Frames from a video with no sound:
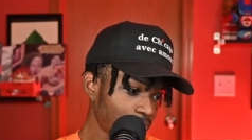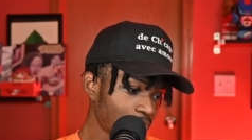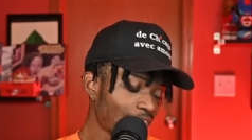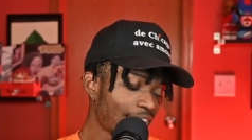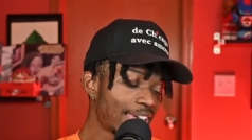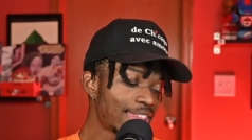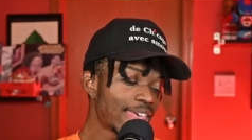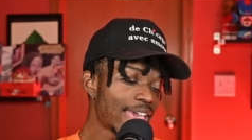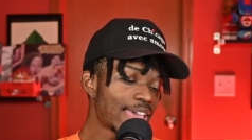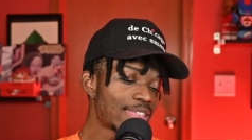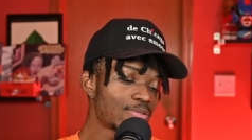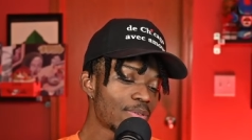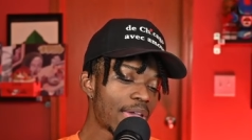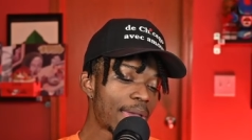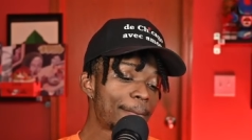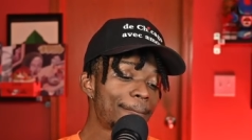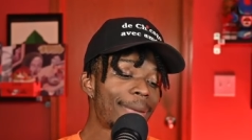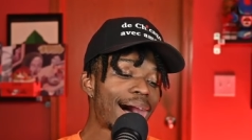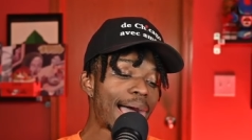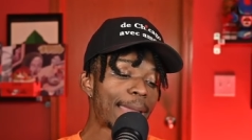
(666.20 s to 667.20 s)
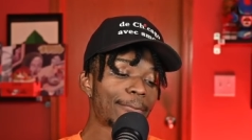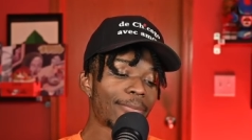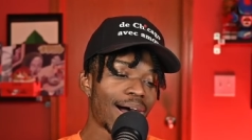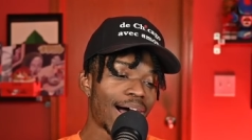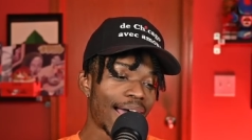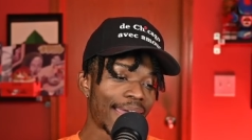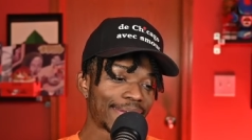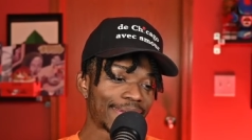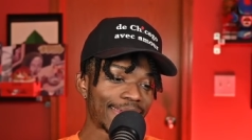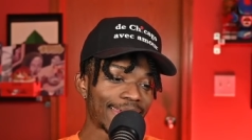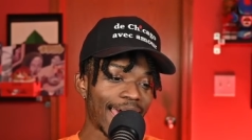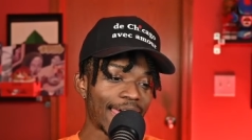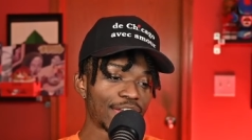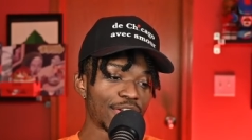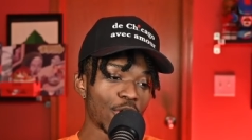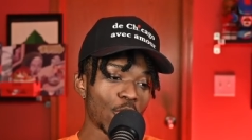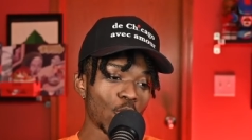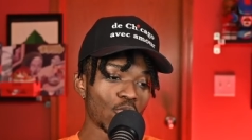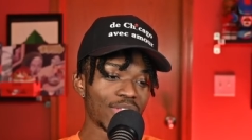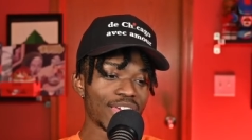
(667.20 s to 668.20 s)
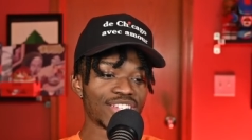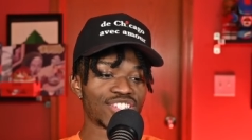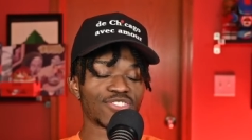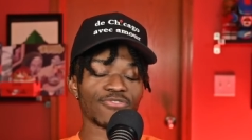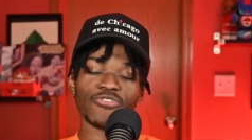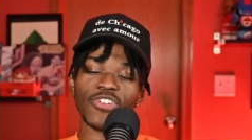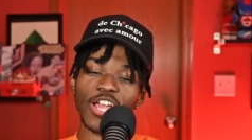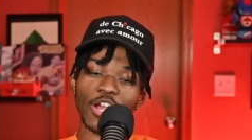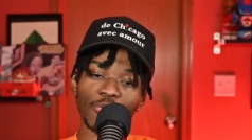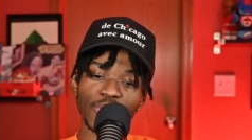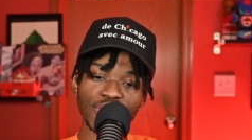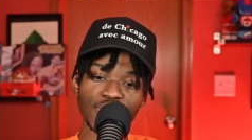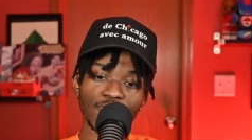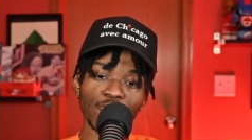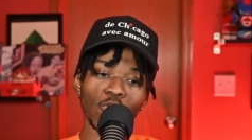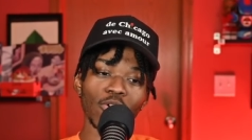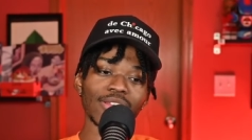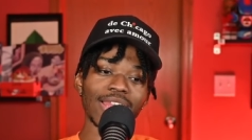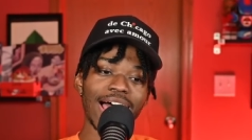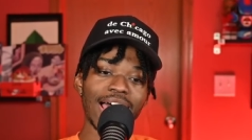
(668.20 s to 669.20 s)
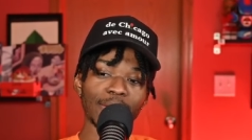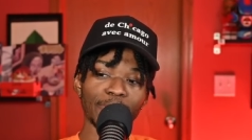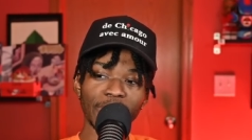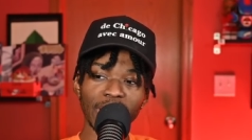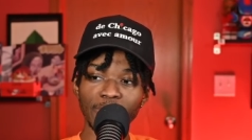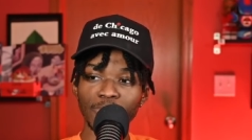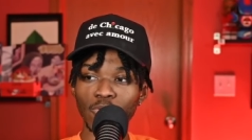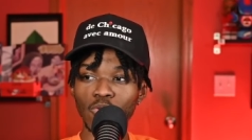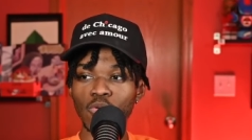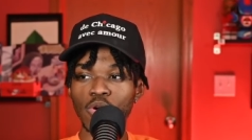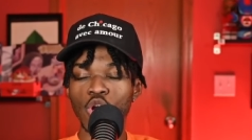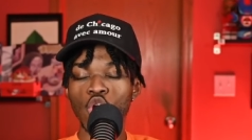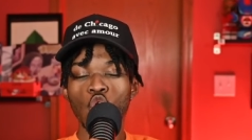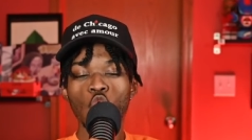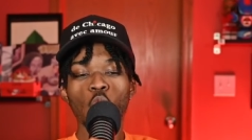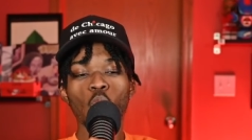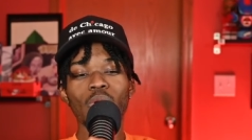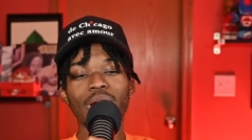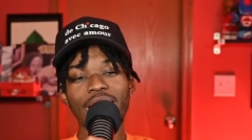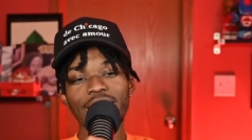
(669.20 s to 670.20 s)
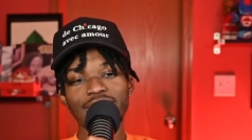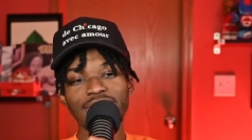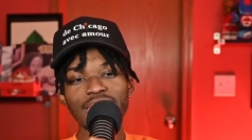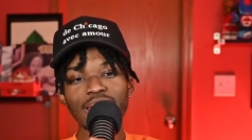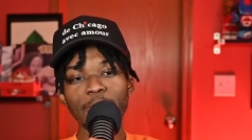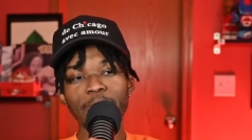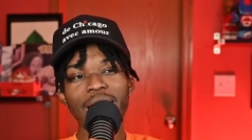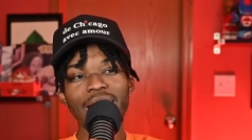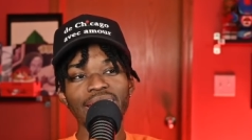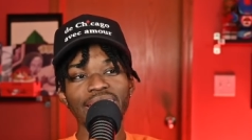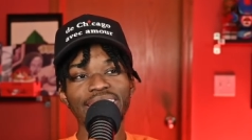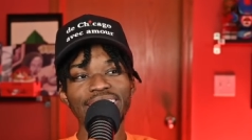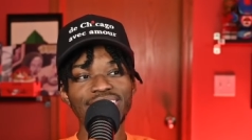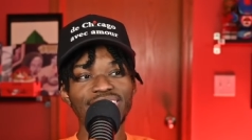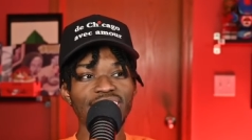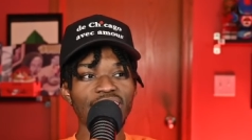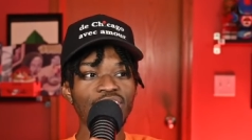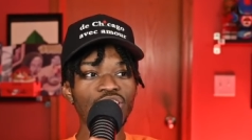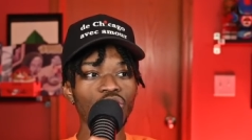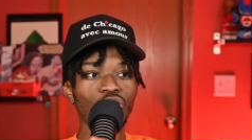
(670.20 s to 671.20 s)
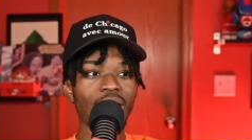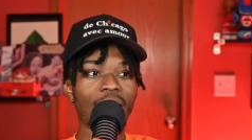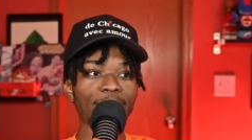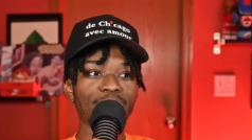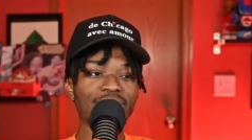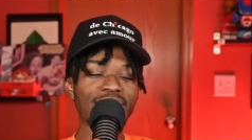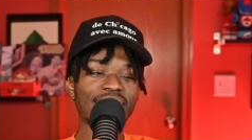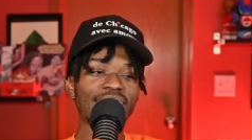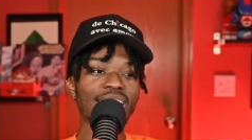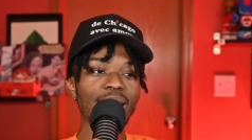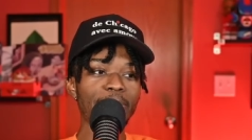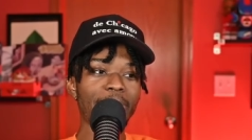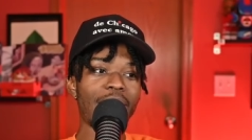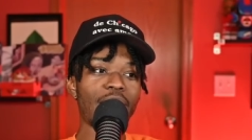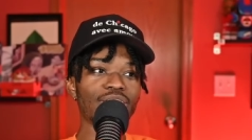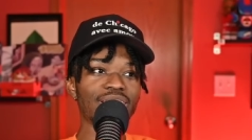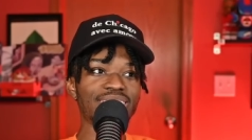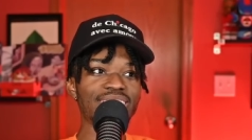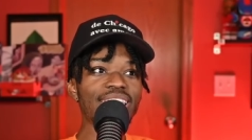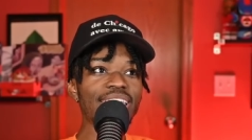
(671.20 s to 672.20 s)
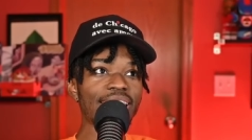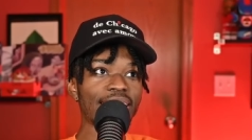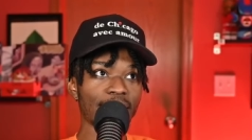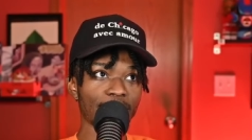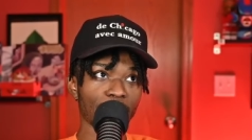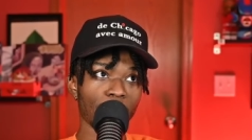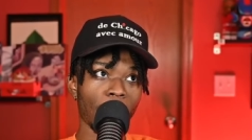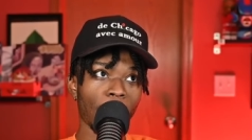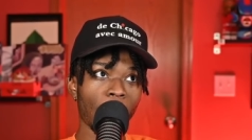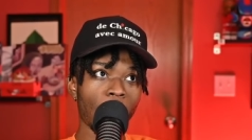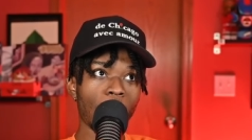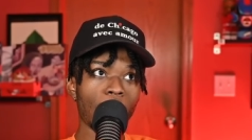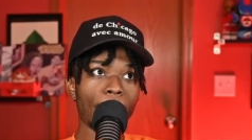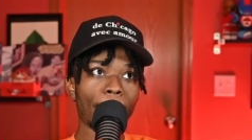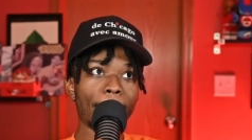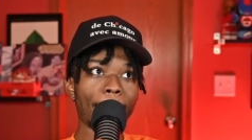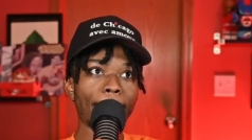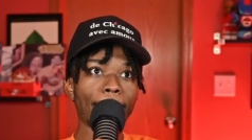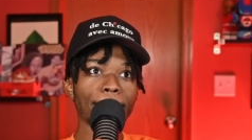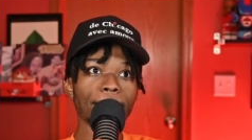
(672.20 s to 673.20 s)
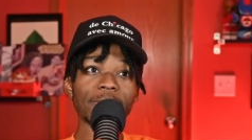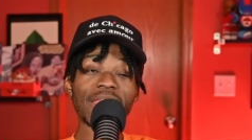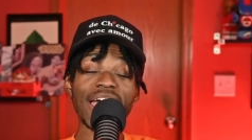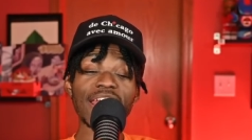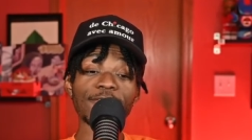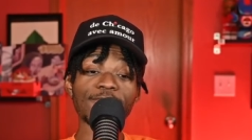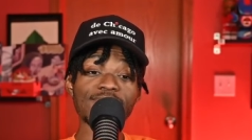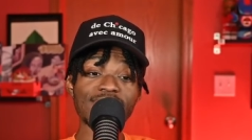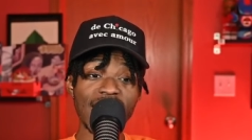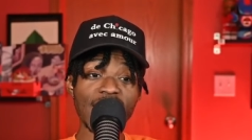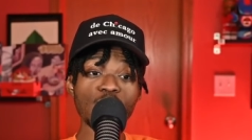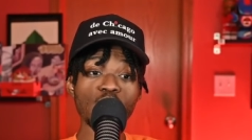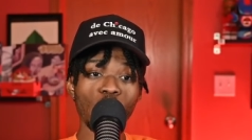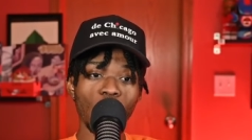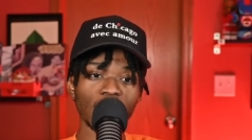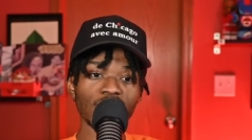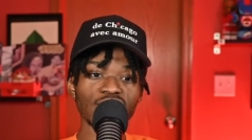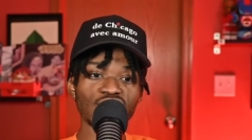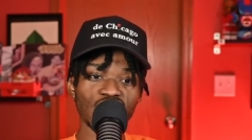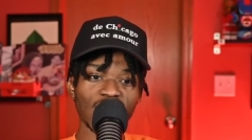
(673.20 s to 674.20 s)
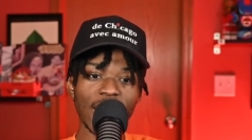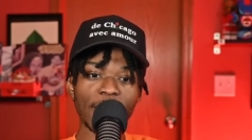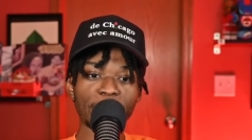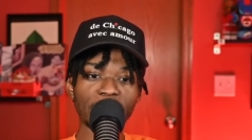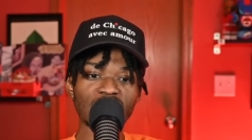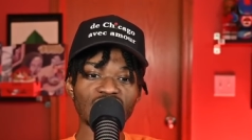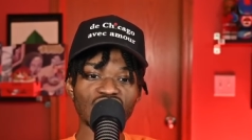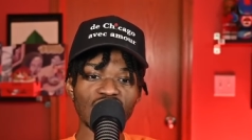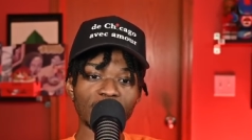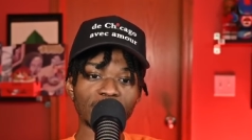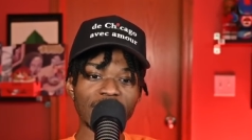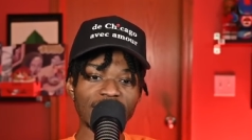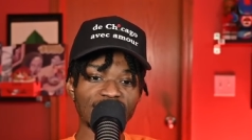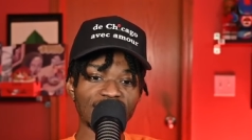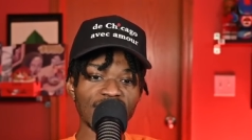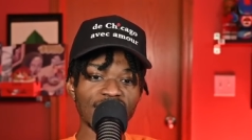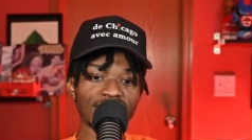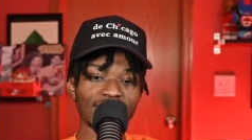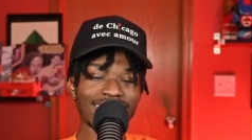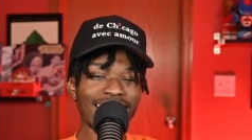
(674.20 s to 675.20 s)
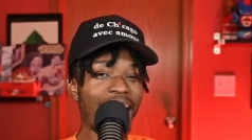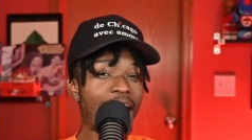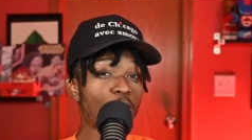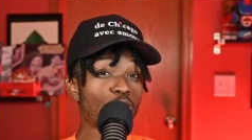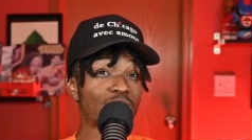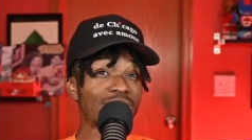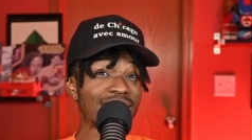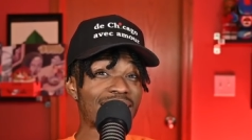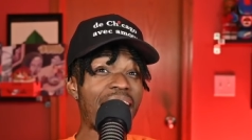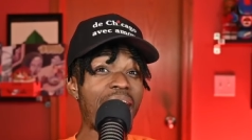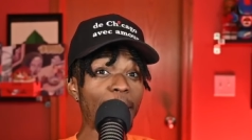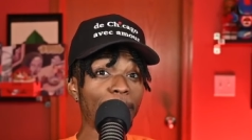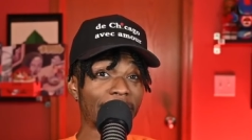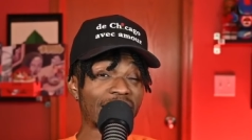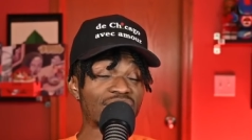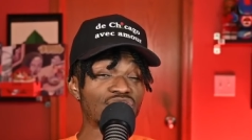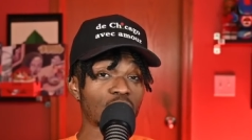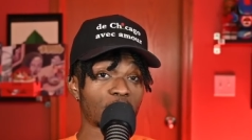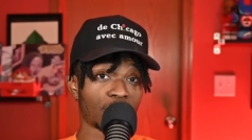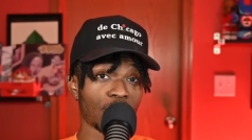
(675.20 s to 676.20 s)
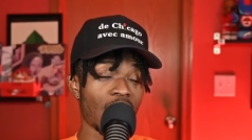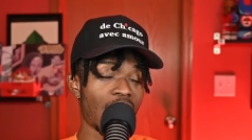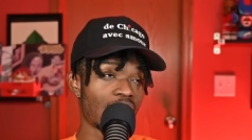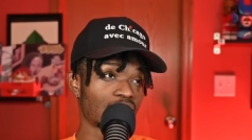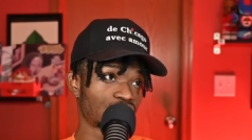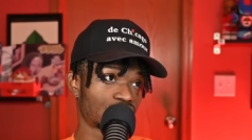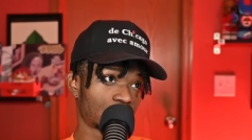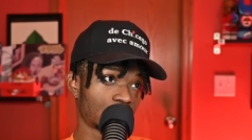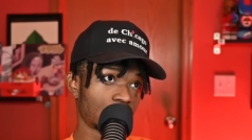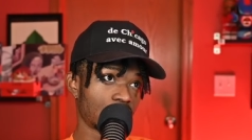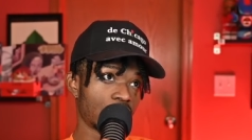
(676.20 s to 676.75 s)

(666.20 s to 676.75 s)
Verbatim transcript: and and in my mind and I know this varies for a lot of people, when I think about a contender, I'm thinking about a team that if they won the championship this season, I would not be surprised.